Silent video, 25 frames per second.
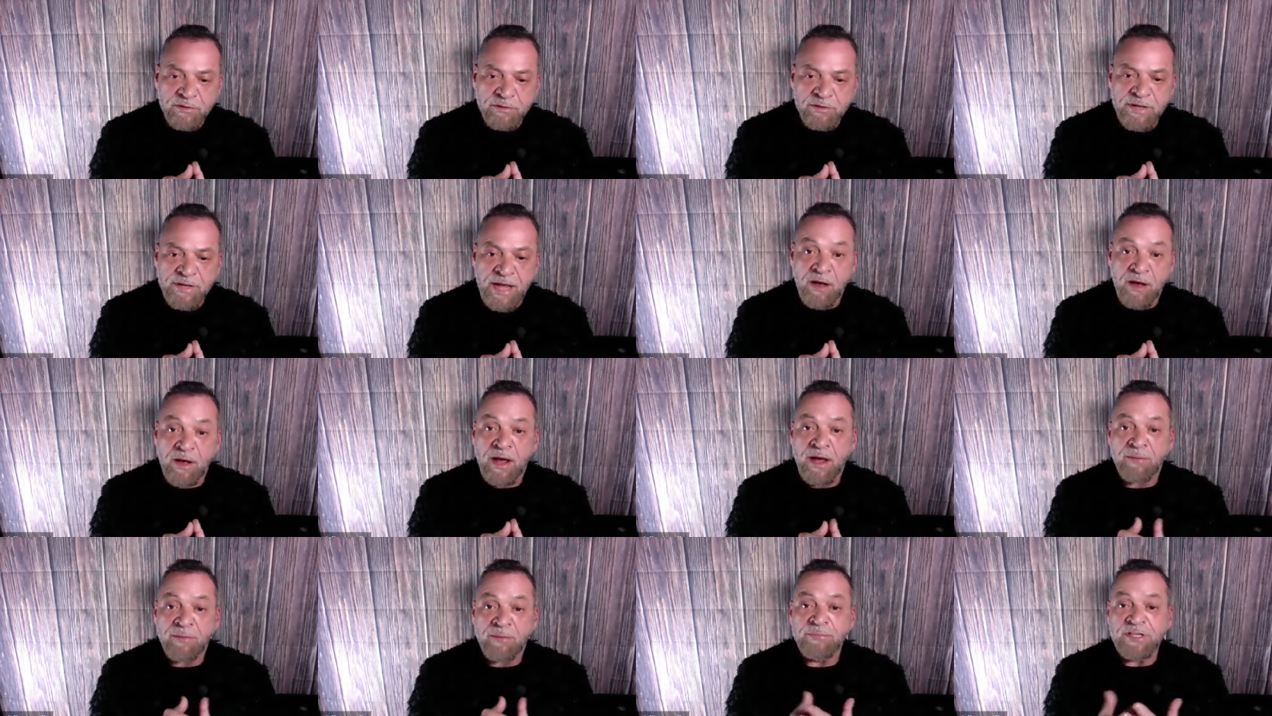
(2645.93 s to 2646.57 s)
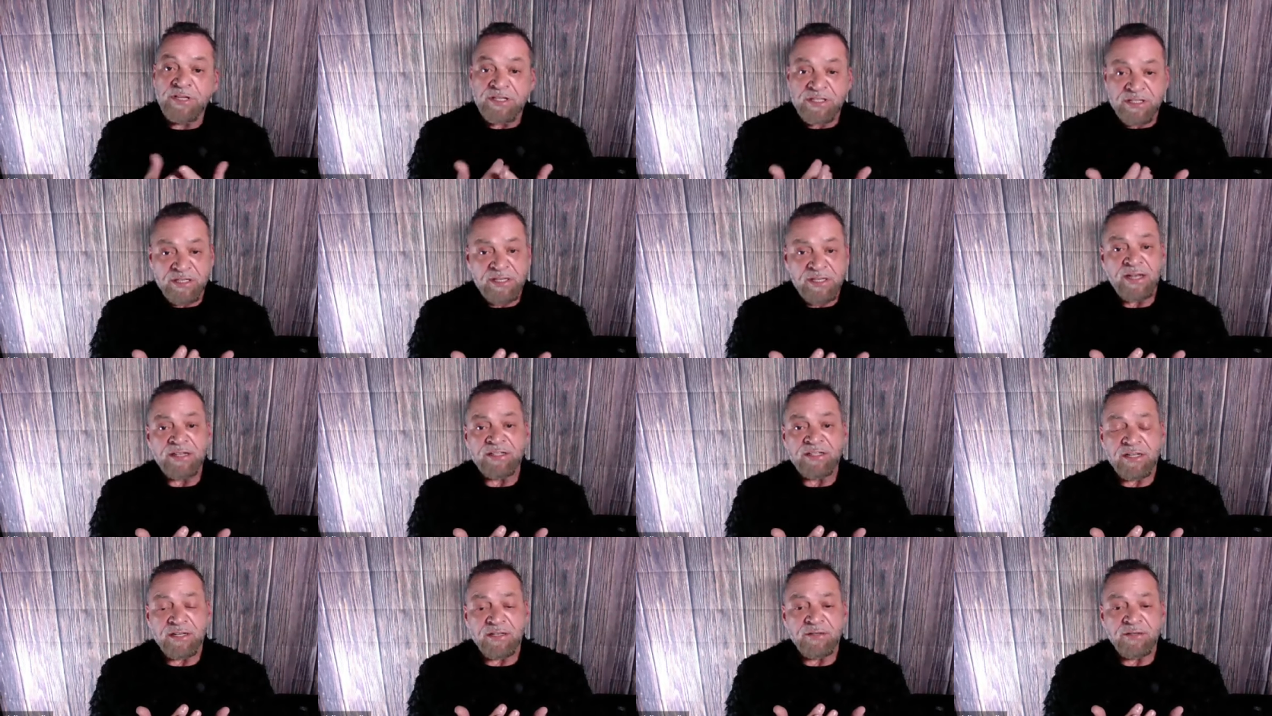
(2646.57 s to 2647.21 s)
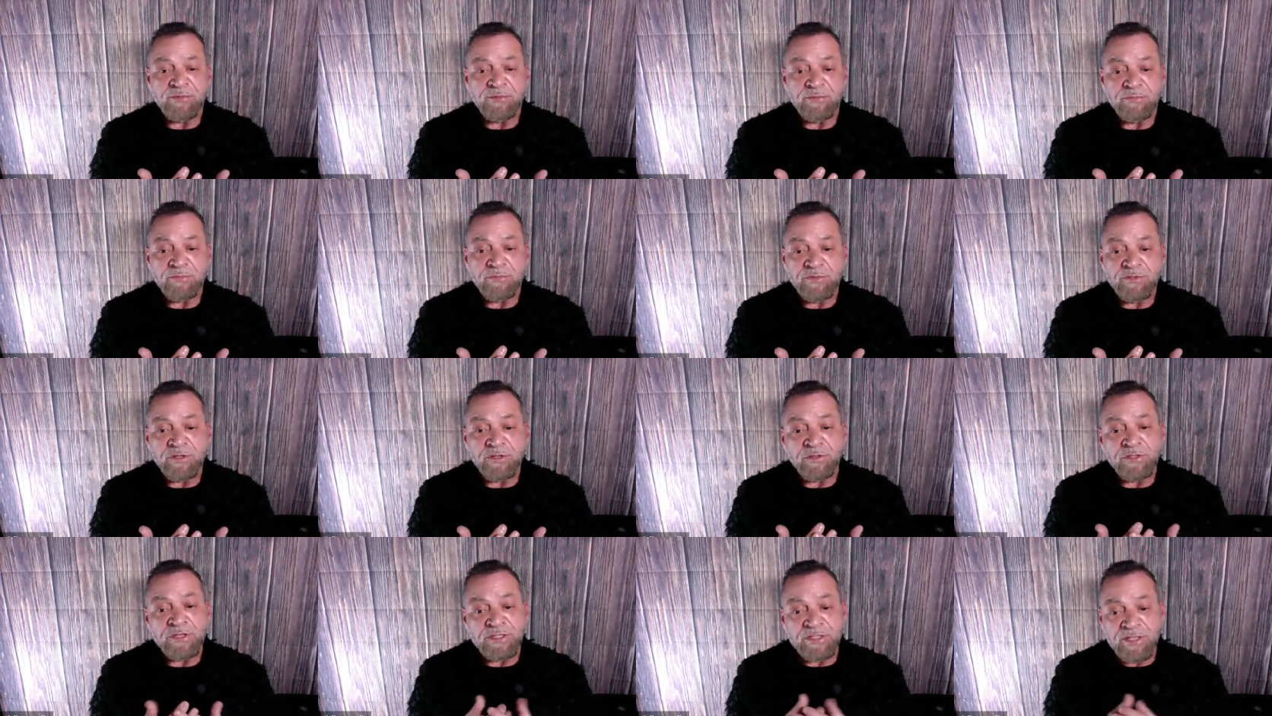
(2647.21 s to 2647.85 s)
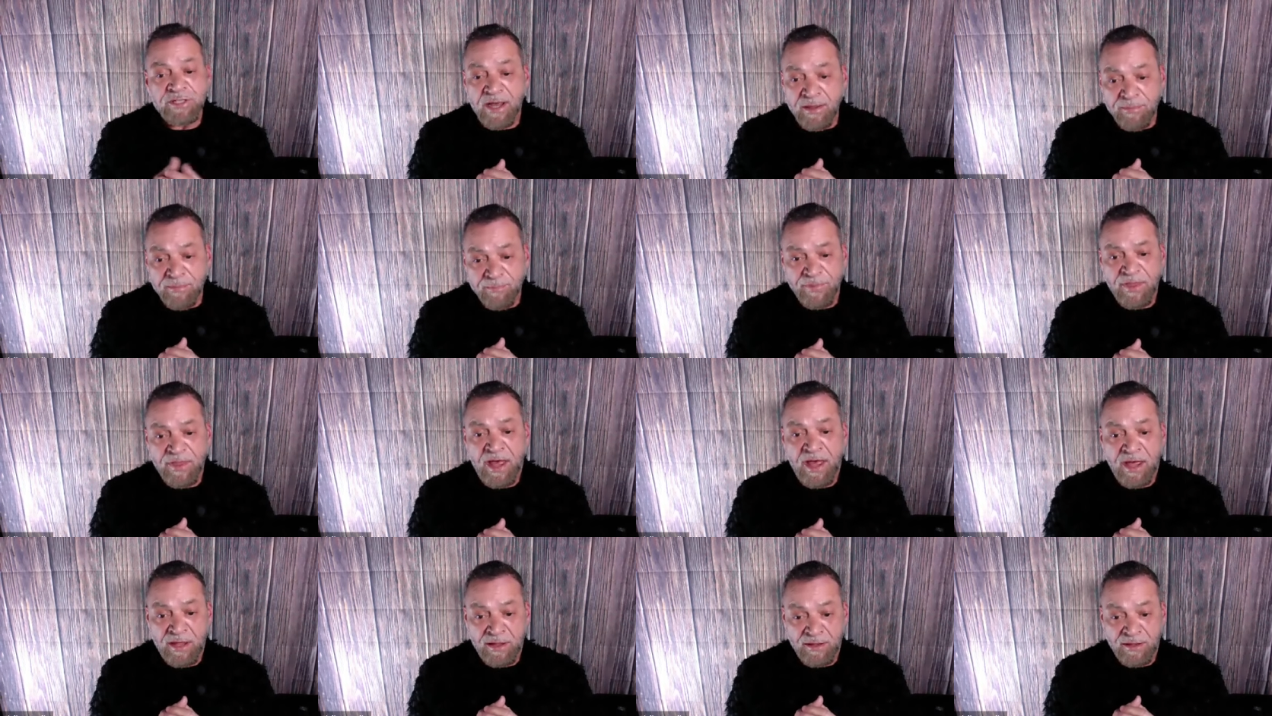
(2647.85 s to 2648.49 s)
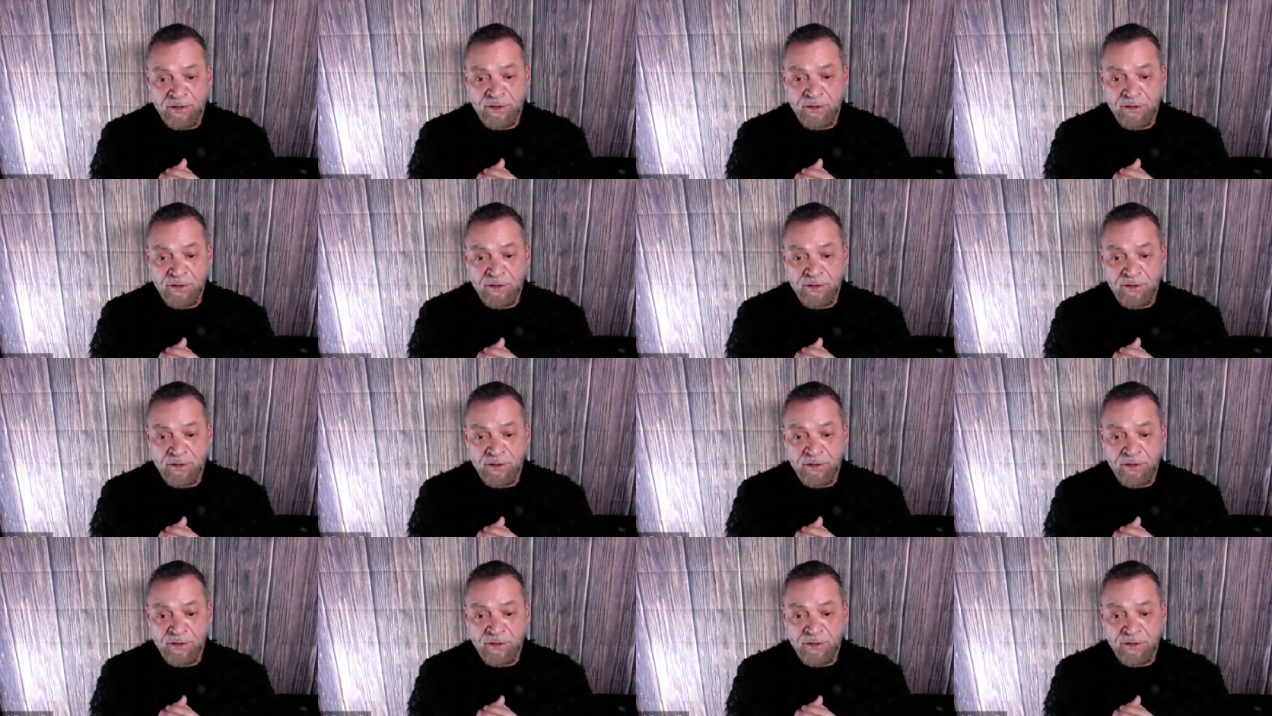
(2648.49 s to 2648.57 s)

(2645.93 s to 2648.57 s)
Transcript: Now, I'm dyslexic. So, to type that,